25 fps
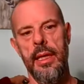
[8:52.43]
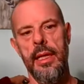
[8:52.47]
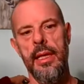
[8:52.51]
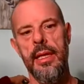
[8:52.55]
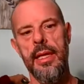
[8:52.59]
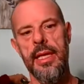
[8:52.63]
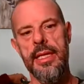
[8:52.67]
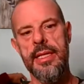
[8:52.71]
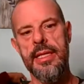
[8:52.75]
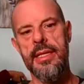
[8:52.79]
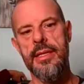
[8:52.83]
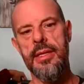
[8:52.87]

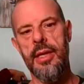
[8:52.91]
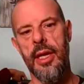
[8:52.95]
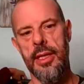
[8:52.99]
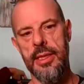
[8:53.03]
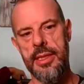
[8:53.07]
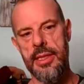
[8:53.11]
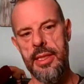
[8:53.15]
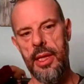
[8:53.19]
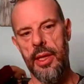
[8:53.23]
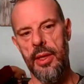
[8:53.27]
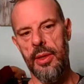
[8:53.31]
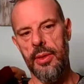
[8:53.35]
This is
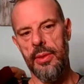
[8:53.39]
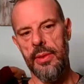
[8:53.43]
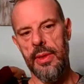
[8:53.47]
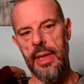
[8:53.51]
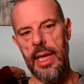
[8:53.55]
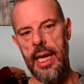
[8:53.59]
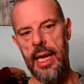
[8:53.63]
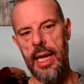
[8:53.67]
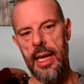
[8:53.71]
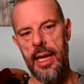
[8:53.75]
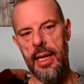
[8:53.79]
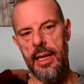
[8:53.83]
also
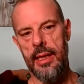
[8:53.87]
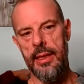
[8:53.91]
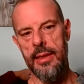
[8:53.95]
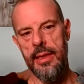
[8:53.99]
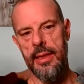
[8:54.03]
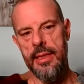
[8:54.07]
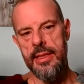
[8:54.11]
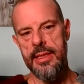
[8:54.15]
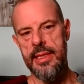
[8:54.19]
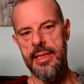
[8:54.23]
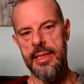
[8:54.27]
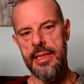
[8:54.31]

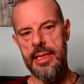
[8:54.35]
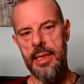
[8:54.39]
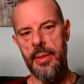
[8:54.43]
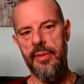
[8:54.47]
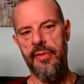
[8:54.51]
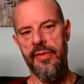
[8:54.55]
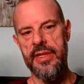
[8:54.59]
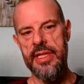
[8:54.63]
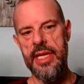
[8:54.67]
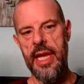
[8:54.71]
this is some of his